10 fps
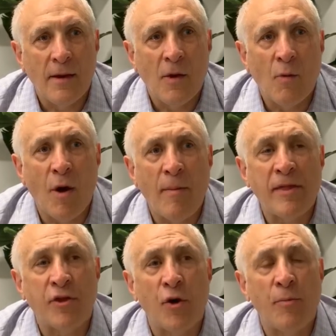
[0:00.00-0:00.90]
Well, my
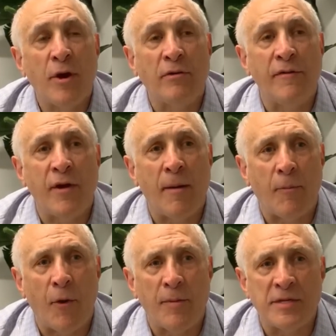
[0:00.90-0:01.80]
third book, Living on
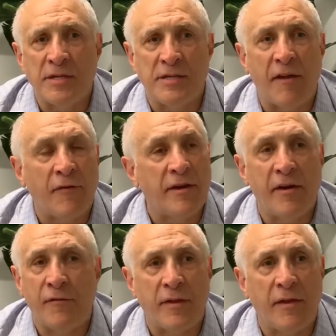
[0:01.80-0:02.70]
Purpose, is definitely
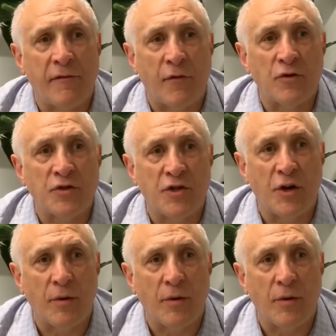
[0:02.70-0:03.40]
different than the first 2.